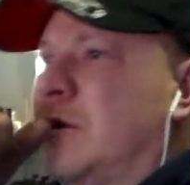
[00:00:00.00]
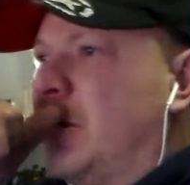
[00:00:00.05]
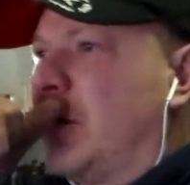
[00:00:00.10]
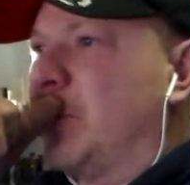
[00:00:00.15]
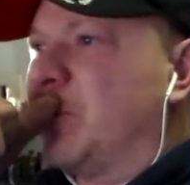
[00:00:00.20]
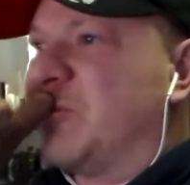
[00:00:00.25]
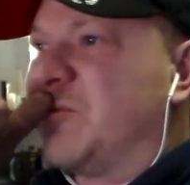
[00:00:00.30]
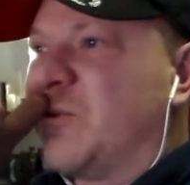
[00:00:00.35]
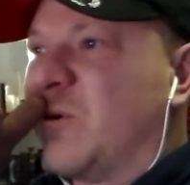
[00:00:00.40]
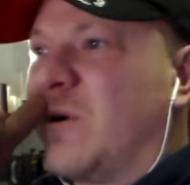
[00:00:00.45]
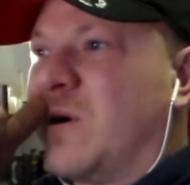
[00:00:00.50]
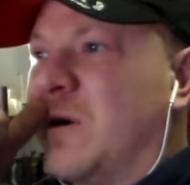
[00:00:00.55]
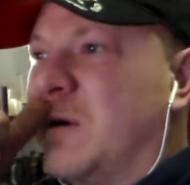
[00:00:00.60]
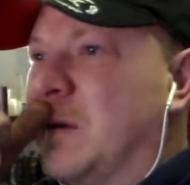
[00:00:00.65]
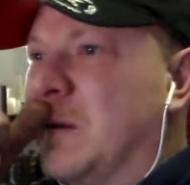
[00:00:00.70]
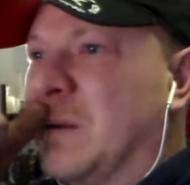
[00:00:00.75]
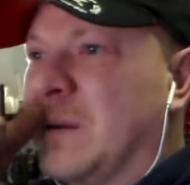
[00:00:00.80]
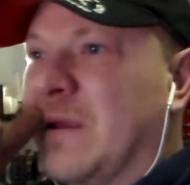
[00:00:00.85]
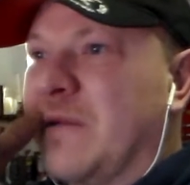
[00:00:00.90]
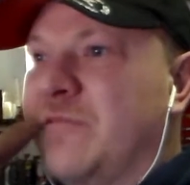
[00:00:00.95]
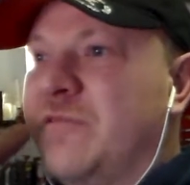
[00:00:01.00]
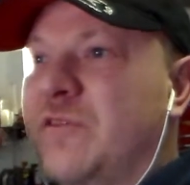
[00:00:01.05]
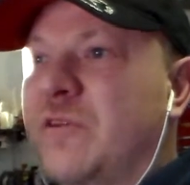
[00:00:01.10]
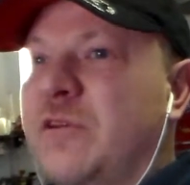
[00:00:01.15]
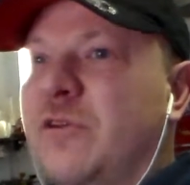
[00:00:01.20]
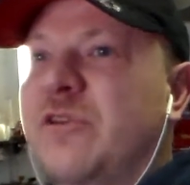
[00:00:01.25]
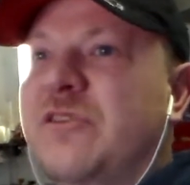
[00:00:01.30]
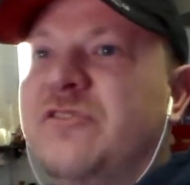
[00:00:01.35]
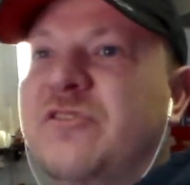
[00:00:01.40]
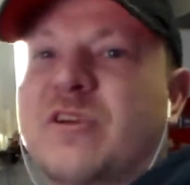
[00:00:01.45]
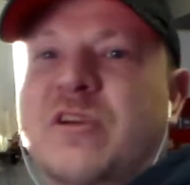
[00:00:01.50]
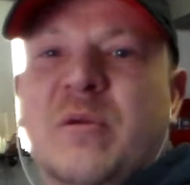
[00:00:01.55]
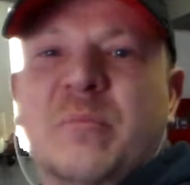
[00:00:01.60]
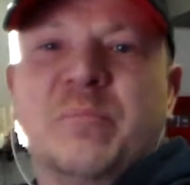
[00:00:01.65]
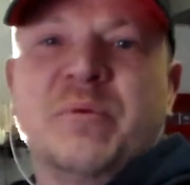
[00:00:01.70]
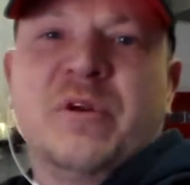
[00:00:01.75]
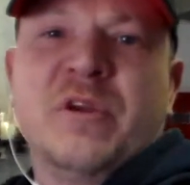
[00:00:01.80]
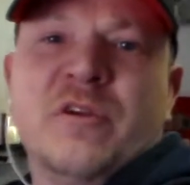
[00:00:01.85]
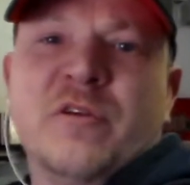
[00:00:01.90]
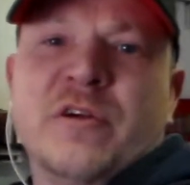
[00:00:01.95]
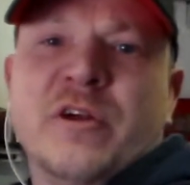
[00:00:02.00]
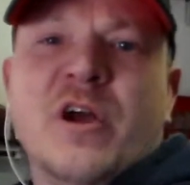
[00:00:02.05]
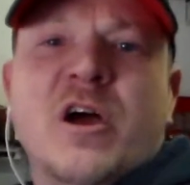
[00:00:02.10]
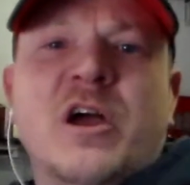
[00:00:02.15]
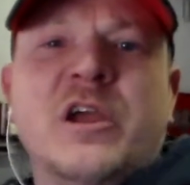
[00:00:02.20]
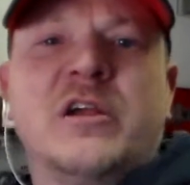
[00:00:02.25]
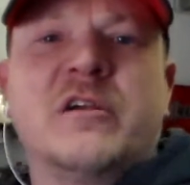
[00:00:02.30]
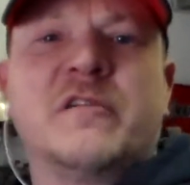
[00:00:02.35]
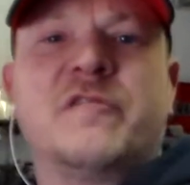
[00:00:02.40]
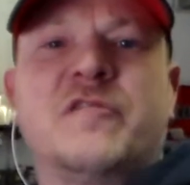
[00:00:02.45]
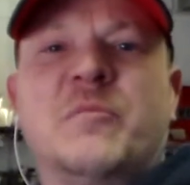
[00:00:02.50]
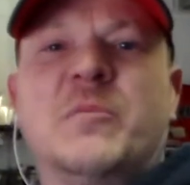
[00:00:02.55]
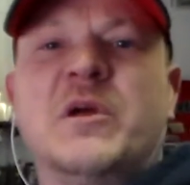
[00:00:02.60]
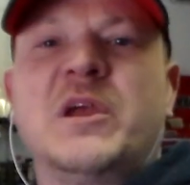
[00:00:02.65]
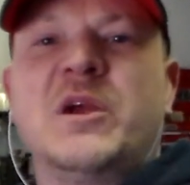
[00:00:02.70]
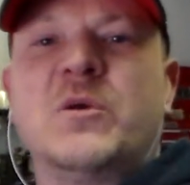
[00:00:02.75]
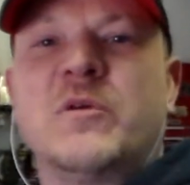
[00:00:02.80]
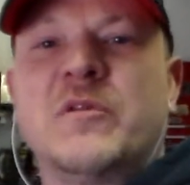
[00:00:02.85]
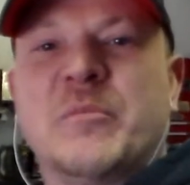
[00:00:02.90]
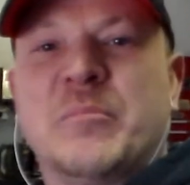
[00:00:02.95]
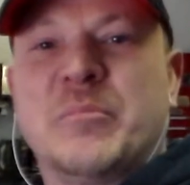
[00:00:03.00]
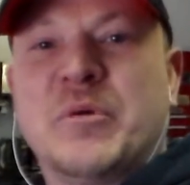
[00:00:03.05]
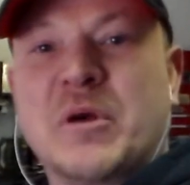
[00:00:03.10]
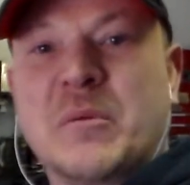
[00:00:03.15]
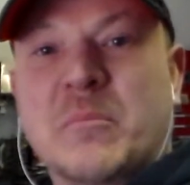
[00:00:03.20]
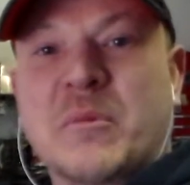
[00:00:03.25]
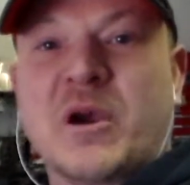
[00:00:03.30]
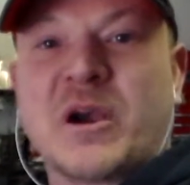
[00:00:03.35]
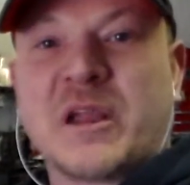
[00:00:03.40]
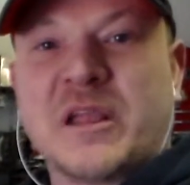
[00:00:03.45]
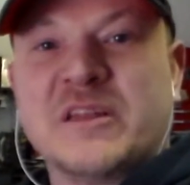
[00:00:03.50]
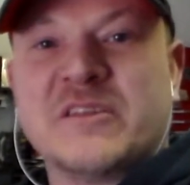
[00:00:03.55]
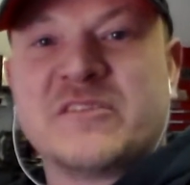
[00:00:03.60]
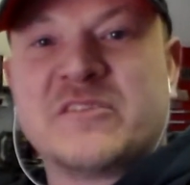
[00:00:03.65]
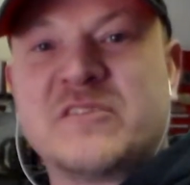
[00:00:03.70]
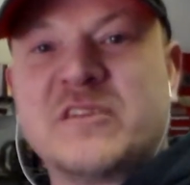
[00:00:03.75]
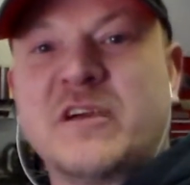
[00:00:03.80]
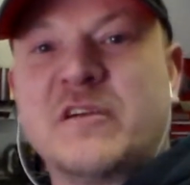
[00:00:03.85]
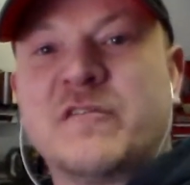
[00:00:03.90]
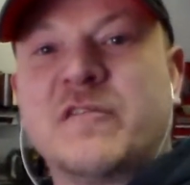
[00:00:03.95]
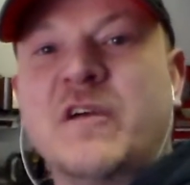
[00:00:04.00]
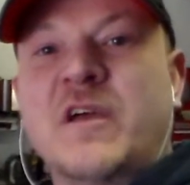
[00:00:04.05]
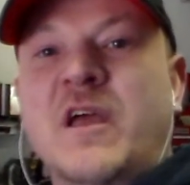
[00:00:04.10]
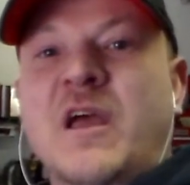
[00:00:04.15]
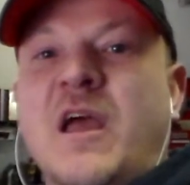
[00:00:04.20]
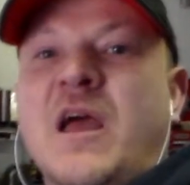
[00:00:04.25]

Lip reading: I'm sure if you use your computer at all, you're familiar with bookmarking stuff.